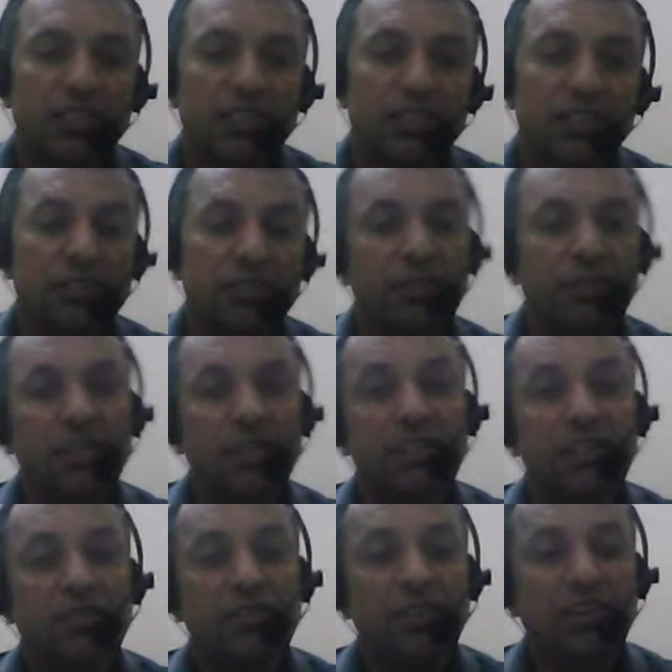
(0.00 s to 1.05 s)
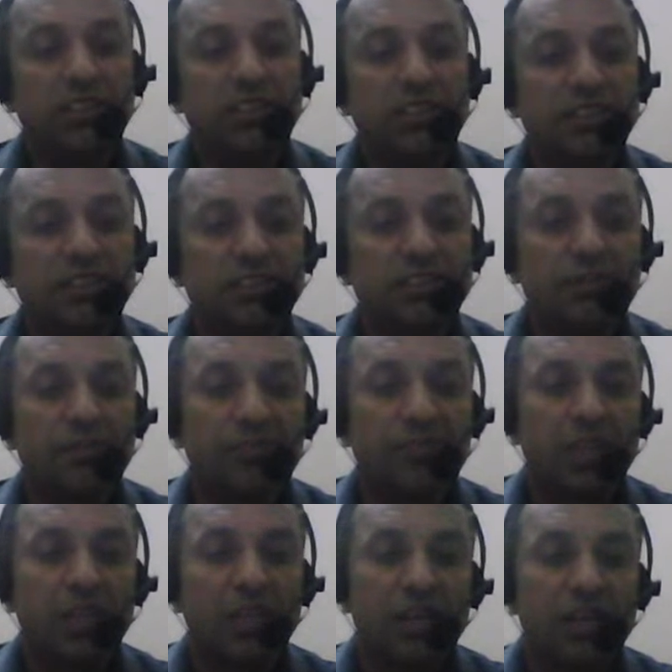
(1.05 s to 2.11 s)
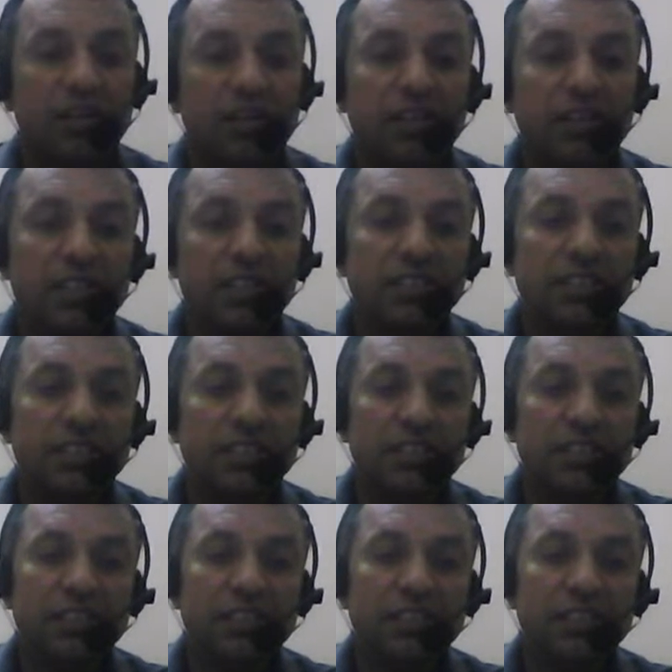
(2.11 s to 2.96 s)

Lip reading: The playing abilities needed